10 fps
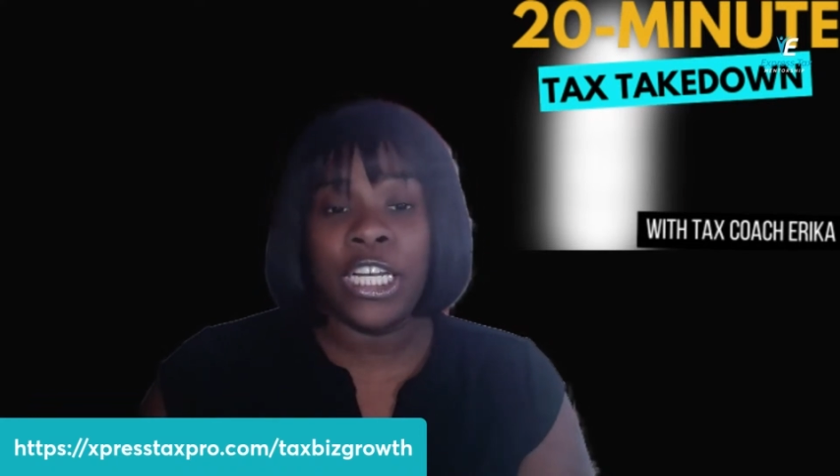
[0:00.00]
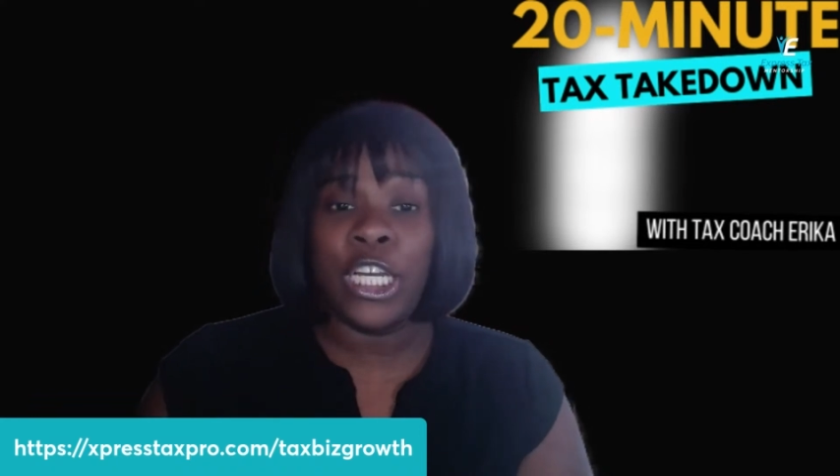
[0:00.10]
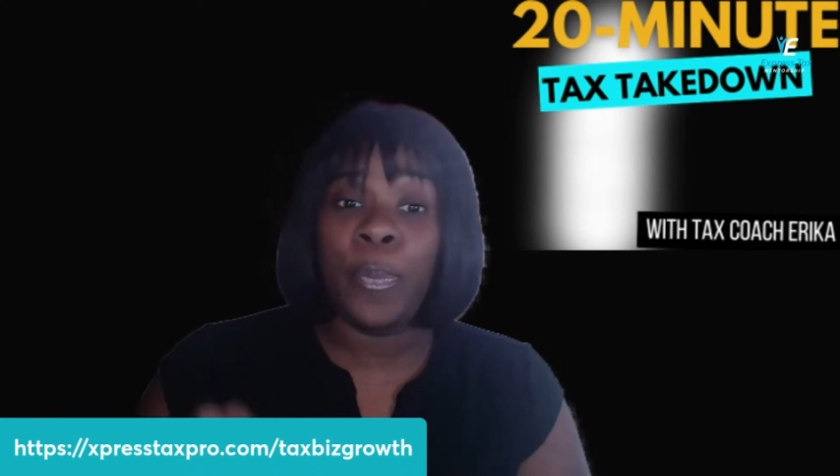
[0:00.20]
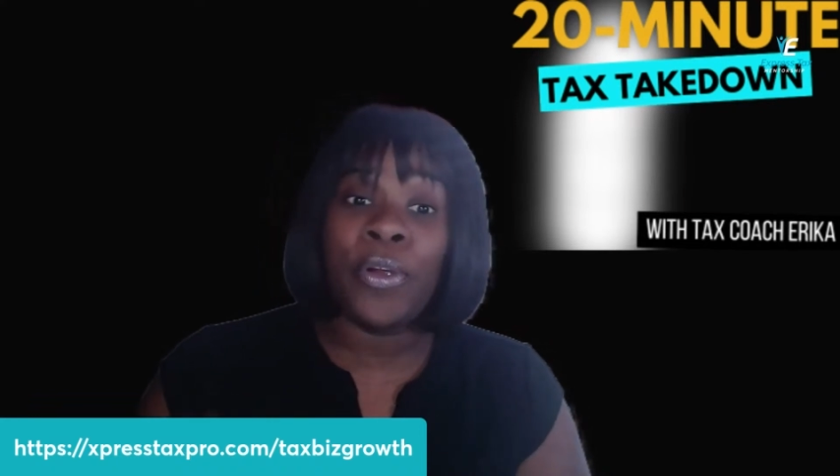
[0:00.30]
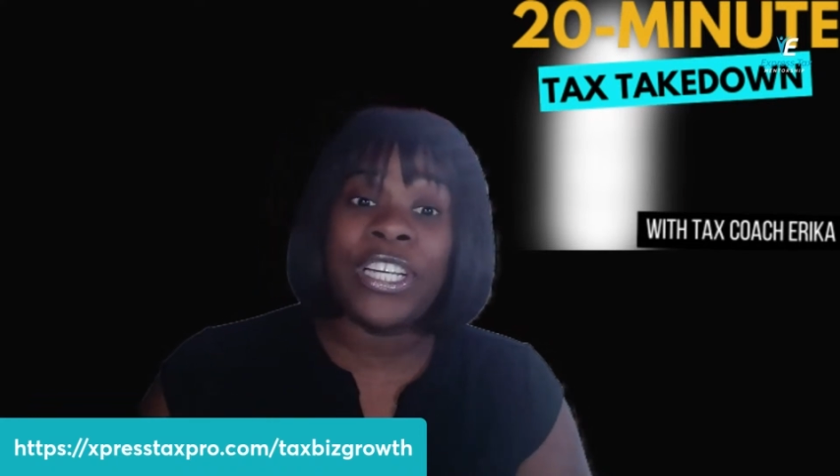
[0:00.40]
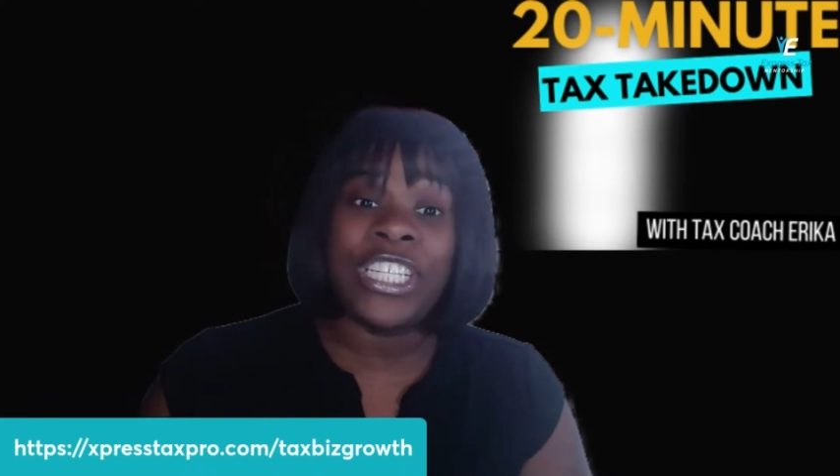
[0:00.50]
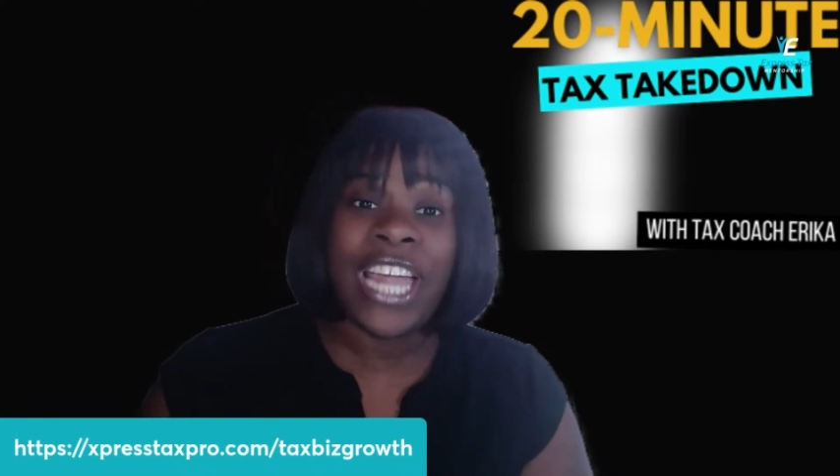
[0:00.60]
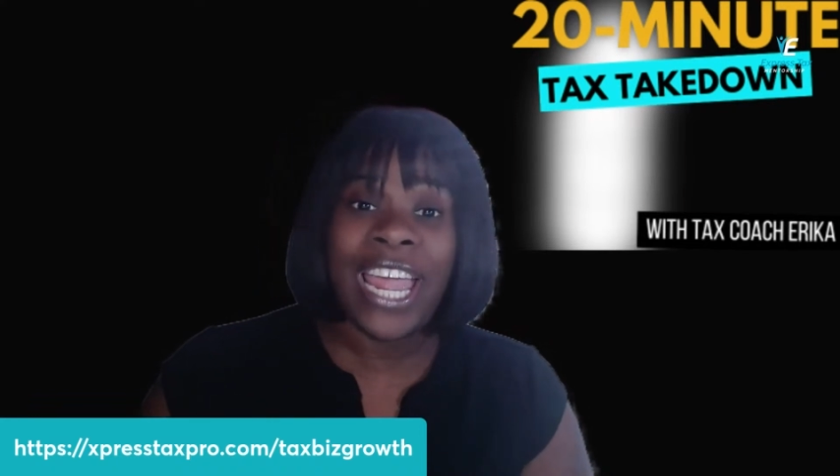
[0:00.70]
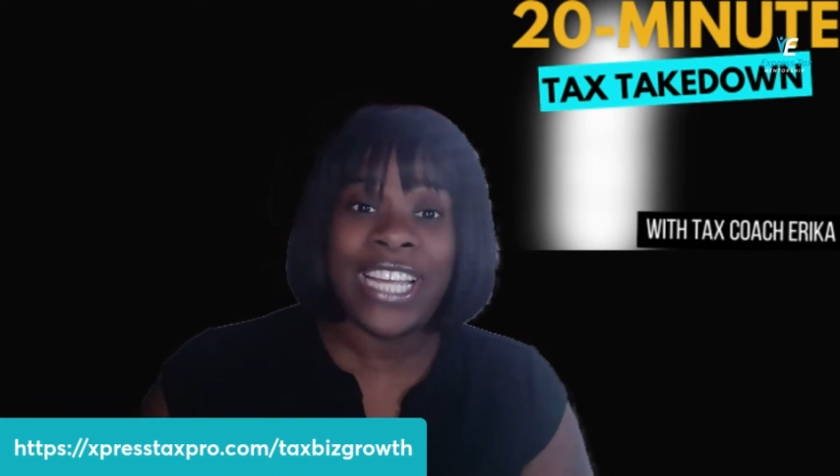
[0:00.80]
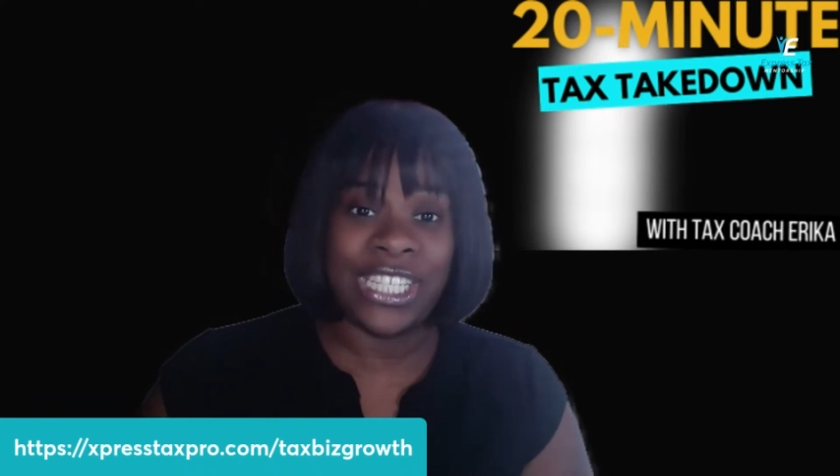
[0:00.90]

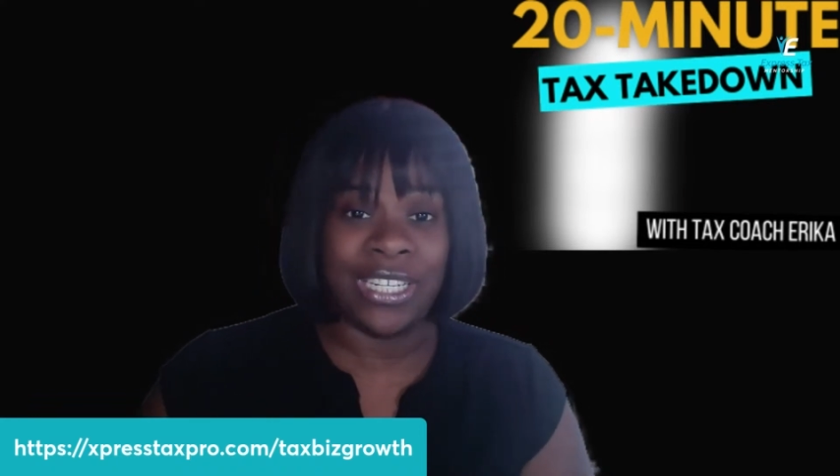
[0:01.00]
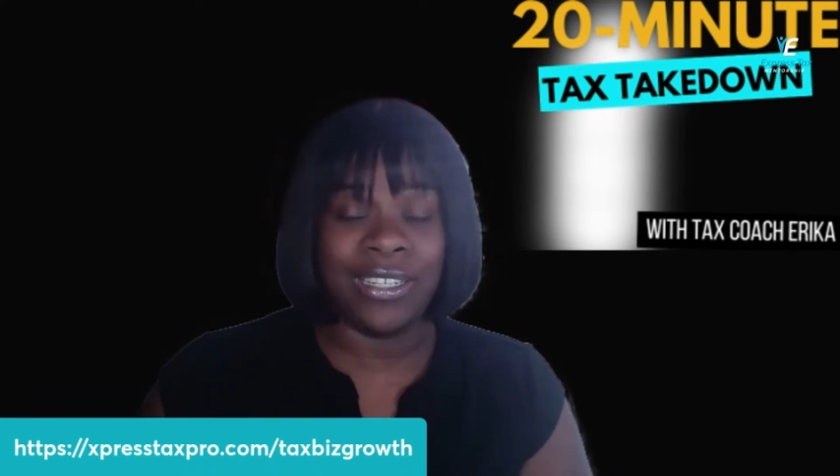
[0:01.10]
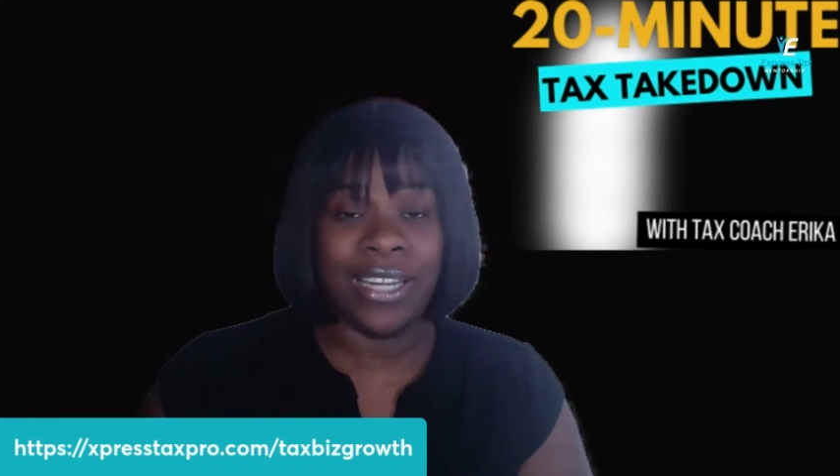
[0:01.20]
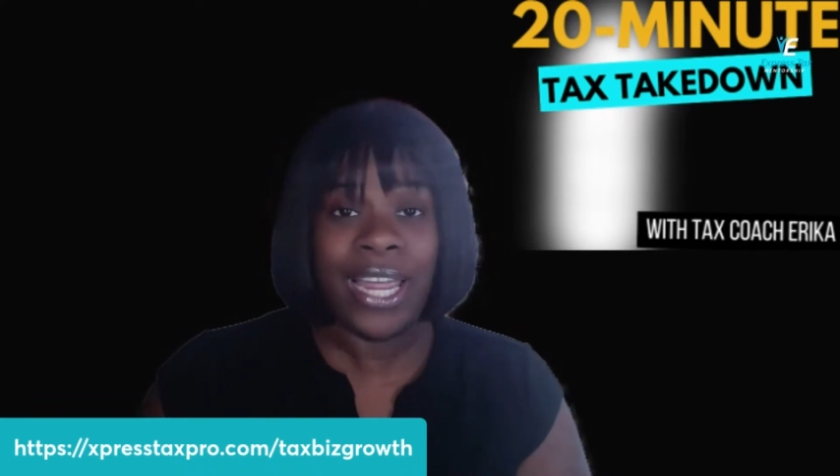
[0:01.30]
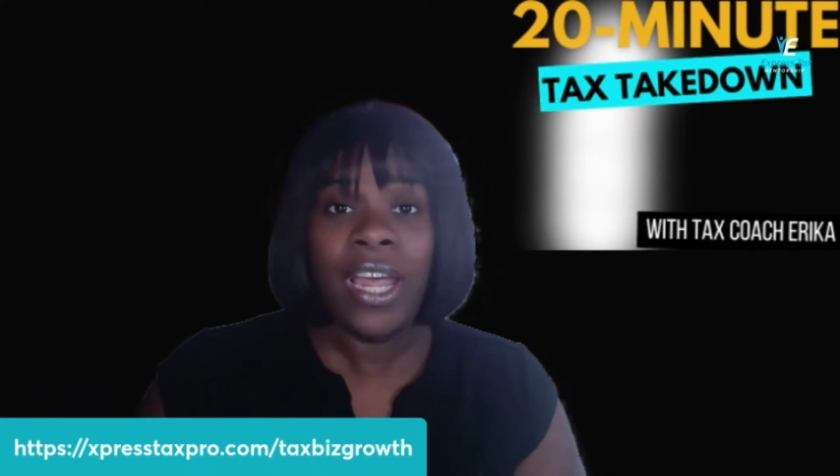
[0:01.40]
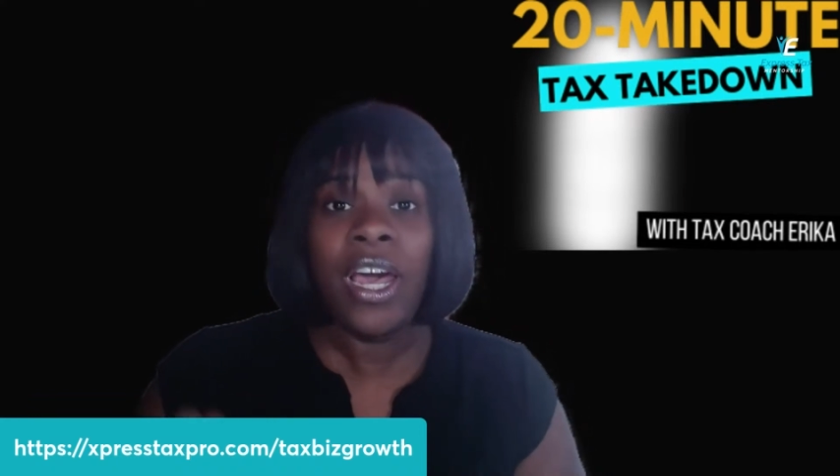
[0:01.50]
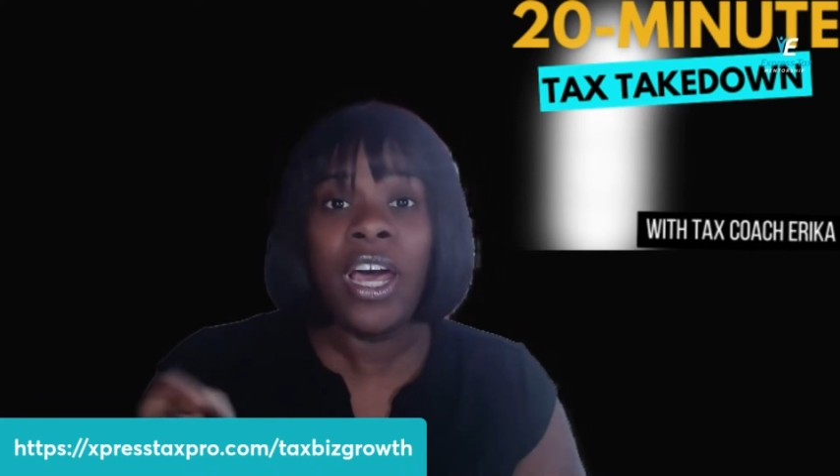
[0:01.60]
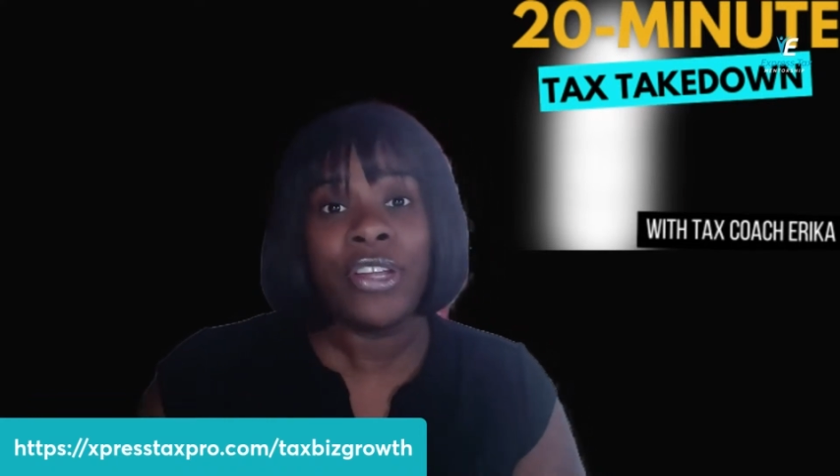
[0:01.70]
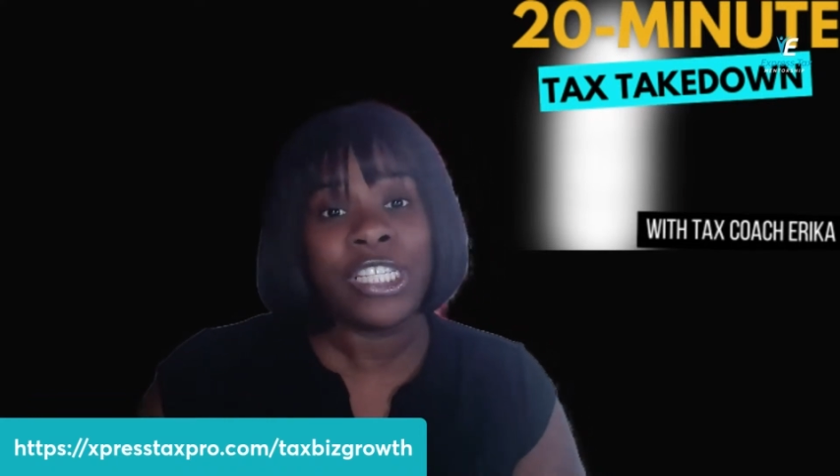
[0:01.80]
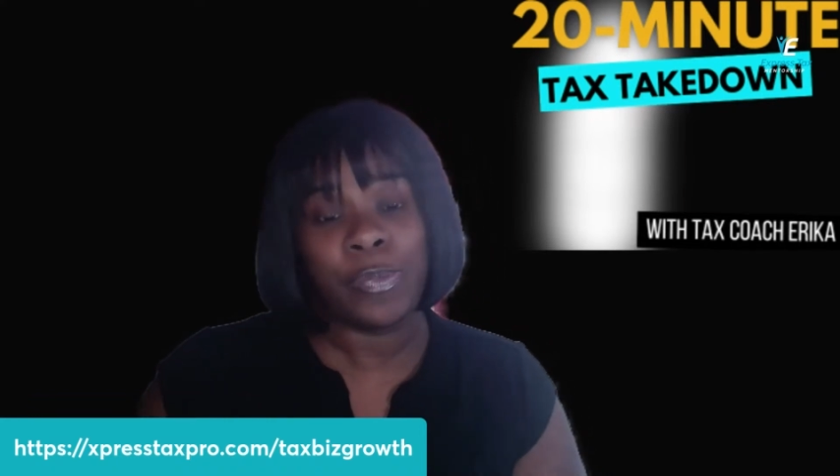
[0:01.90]
depreciation, and
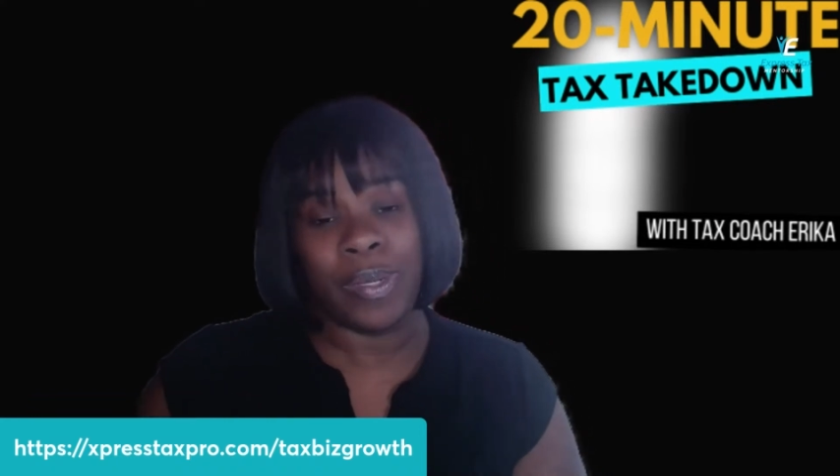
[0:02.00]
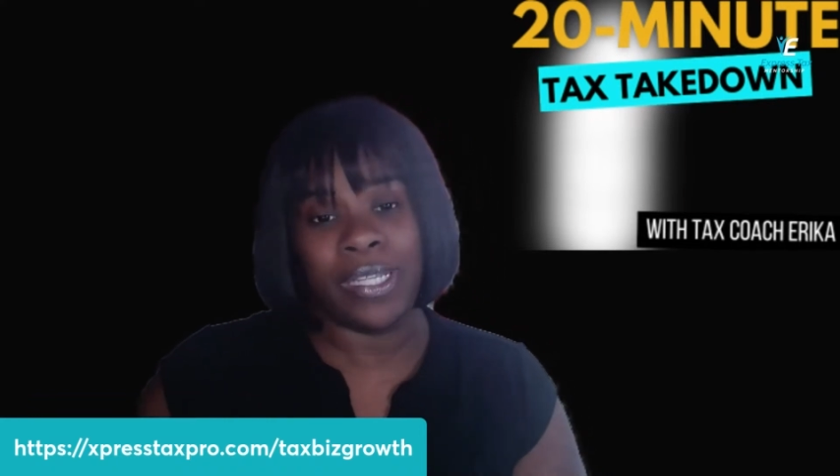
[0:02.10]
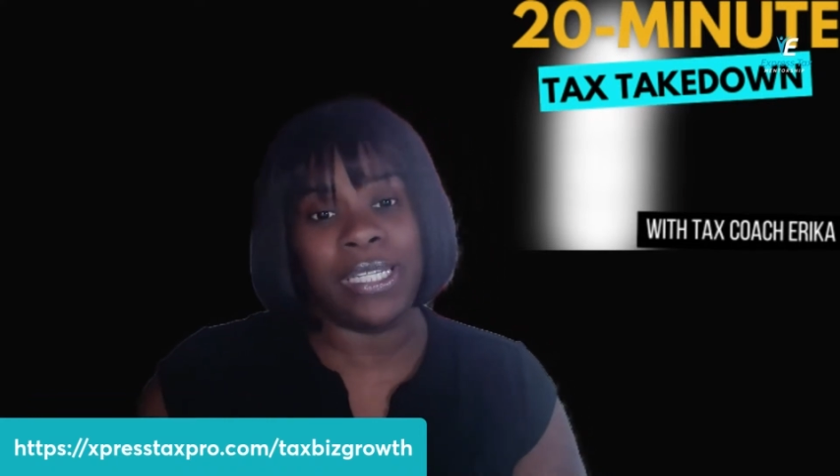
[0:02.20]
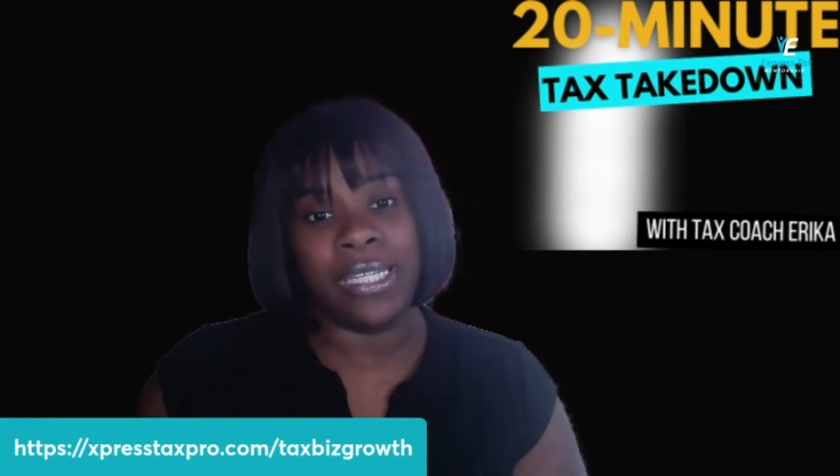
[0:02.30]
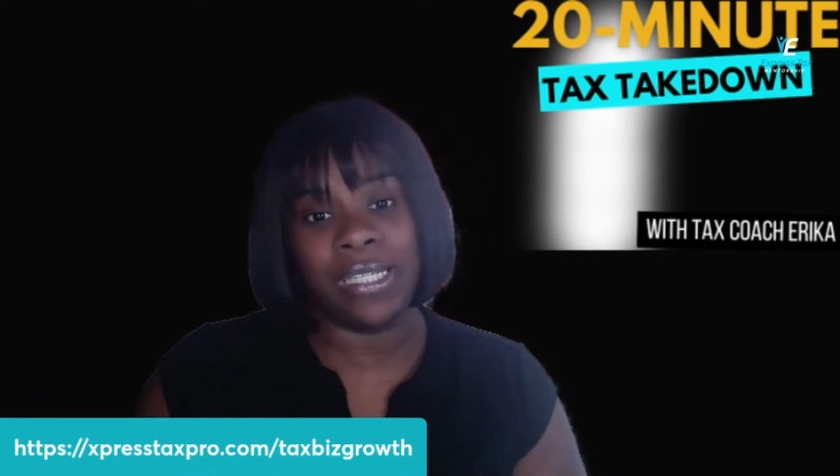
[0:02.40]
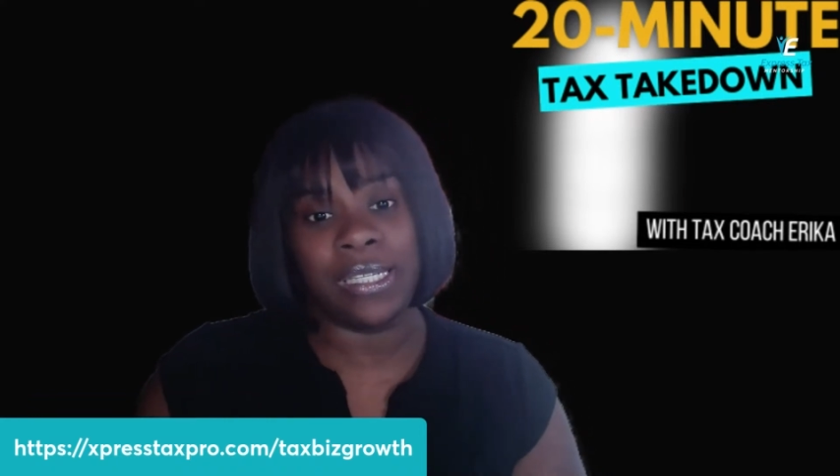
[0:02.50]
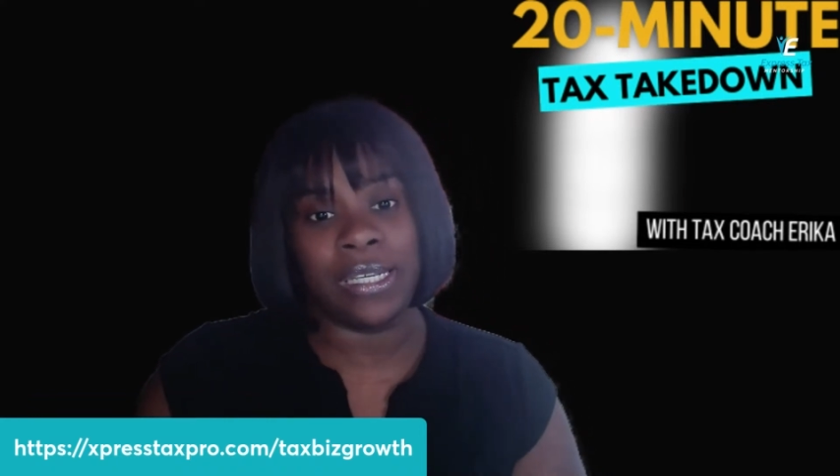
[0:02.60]
other expenses.